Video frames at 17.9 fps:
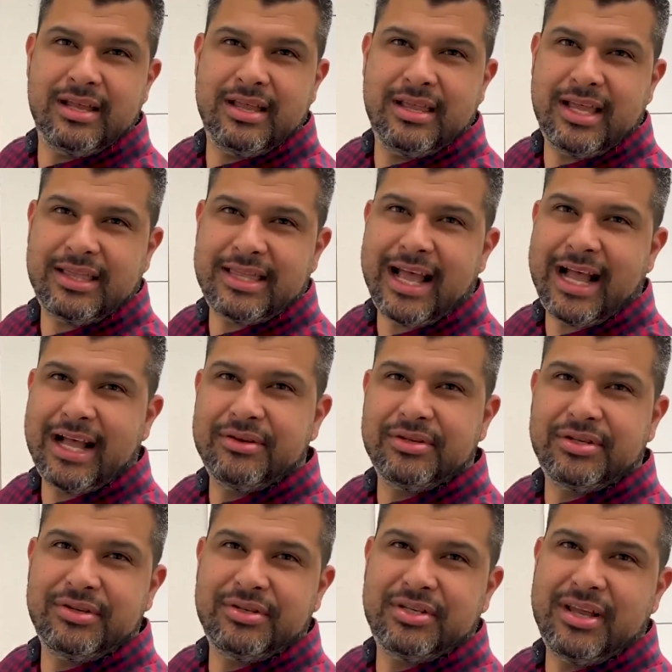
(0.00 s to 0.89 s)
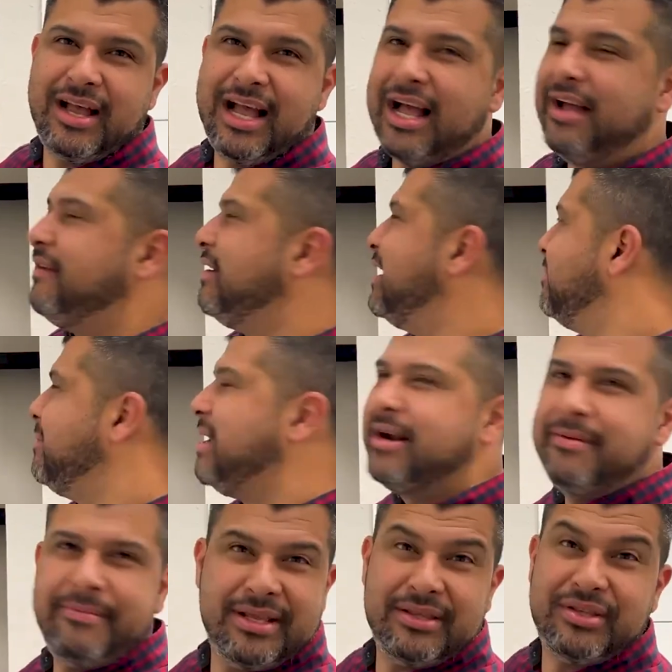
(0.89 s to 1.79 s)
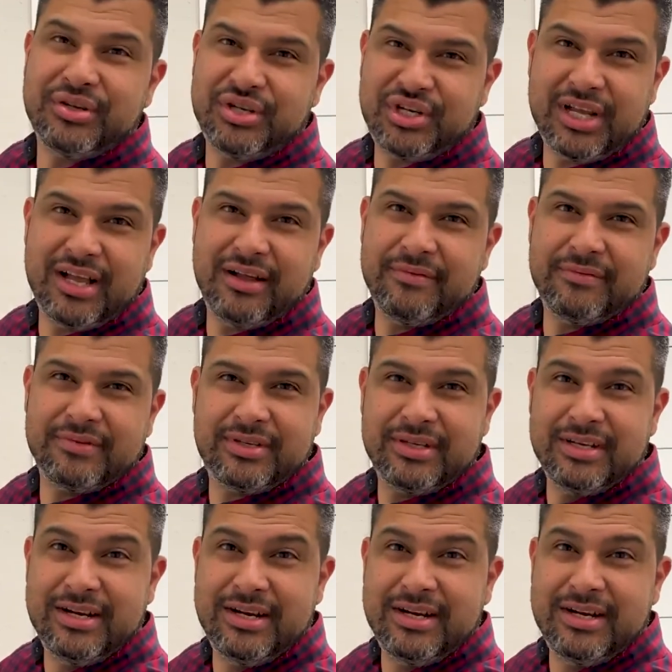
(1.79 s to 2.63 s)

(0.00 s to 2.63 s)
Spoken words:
that the house used to have, and I made them into shelves.